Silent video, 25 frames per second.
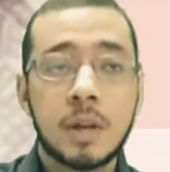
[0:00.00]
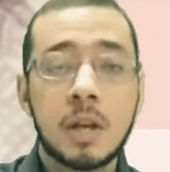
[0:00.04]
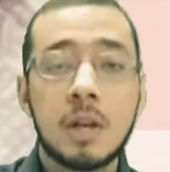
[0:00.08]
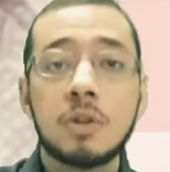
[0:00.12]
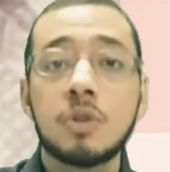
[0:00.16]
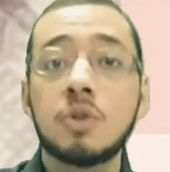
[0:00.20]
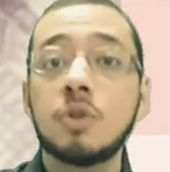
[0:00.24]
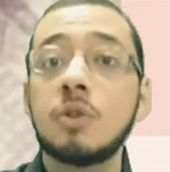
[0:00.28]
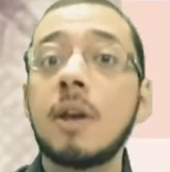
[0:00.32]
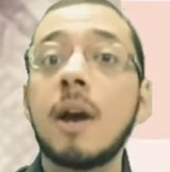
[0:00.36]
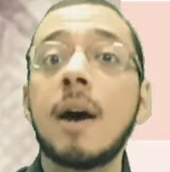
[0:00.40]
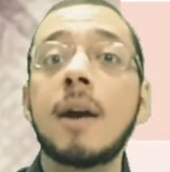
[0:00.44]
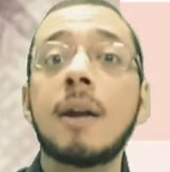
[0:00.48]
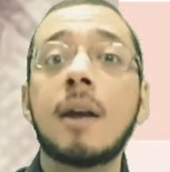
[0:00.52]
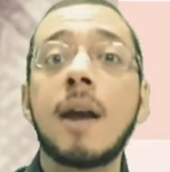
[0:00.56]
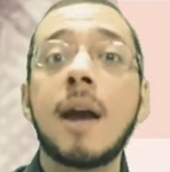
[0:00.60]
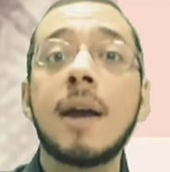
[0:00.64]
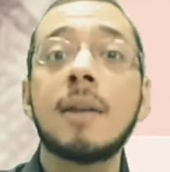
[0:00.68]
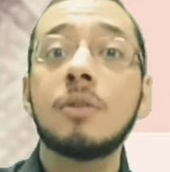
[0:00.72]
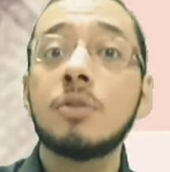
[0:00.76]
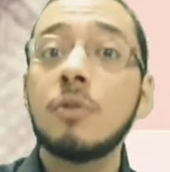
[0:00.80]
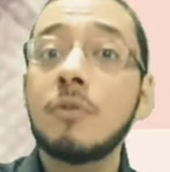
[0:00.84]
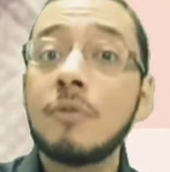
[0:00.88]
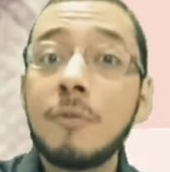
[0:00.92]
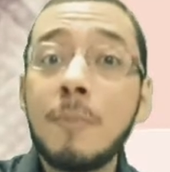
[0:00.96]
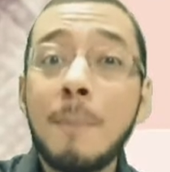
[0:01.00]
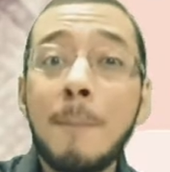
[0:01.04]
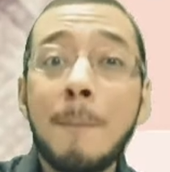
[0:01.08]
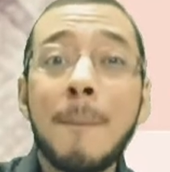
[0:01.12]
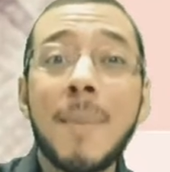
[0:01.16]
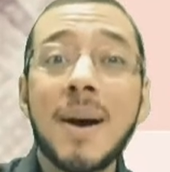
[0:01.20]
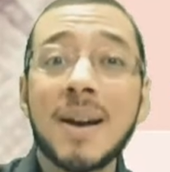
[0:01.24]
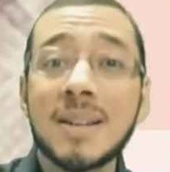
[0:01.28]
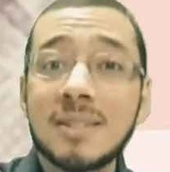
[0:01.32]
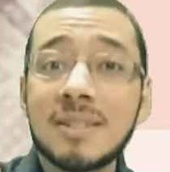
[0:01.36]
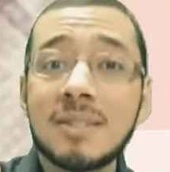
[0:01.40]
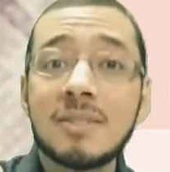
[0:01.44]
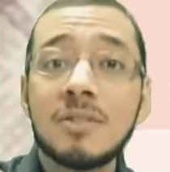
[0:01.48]
So they are kind of
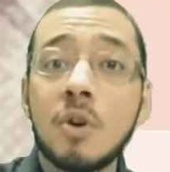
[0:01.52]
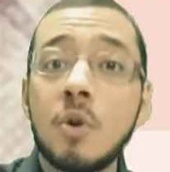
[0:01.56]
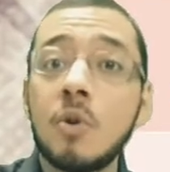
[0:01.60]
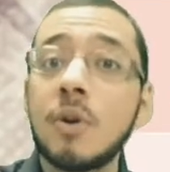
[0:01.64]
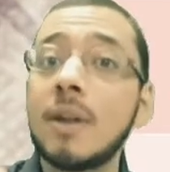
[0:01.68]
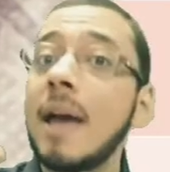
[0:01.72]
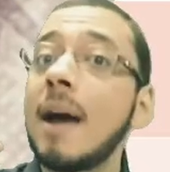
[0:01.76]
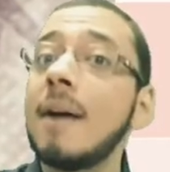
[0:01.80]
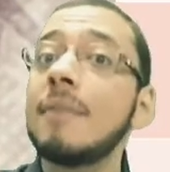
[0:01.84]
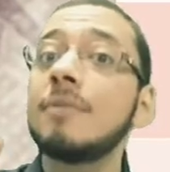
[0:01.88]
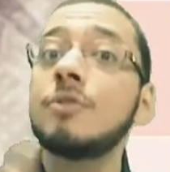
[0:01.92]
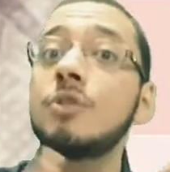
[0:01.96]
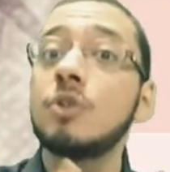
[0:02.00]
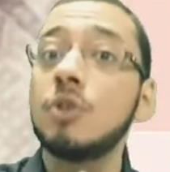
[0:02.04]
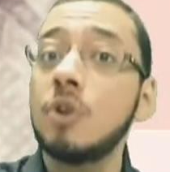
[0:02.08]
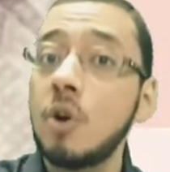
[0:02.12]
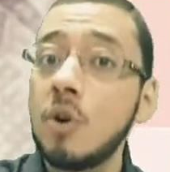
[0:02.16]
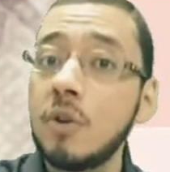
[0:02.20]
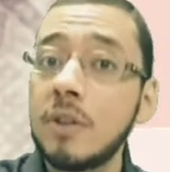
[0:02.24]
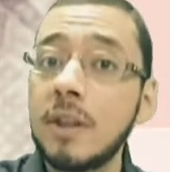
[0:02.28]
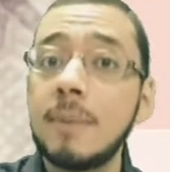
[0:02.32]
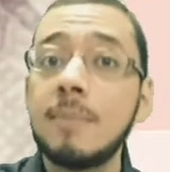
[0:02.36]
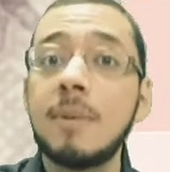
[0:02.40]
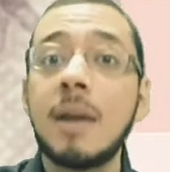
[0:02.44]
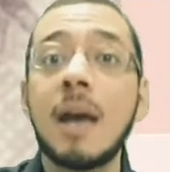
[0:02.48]
must know. You have to know them.